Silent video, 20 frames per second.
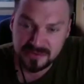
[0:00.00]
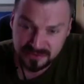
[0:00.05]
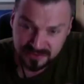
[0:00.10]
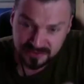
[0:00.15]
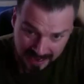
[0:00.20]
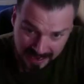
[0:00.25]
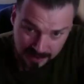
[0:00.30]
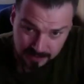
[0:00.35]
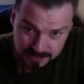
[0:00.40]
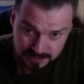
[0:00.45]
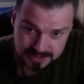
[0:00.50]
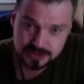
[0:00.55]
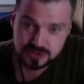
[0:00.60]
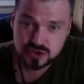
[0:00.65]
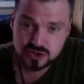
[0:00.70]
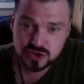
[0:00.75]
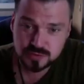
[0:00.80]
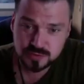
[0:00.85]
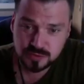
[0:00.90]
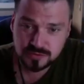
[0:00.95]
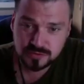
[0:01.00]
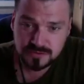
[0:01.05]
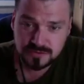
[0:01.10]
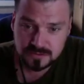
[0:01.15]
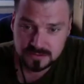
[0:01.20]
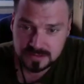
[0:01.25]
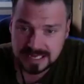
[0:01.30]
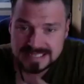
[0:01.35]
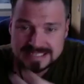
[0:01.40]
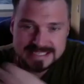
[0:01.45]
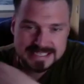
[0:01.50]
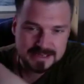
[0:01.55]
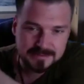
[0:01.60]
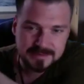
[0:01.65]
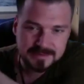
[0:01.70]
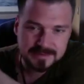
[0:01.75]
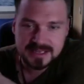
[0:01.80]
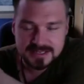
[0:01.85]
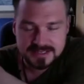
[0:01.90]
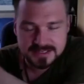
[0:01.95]
that was in trouble for
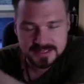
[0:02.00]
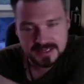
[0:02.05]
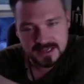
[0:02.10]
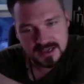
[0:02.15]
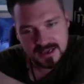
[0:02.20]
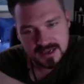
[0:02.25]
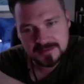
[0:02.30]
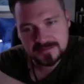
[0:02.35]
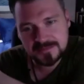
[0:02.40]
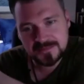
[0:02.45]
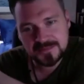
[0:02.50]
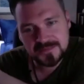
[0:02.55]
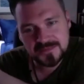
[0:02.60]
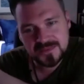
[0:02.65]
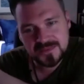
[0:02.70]
letting me see it.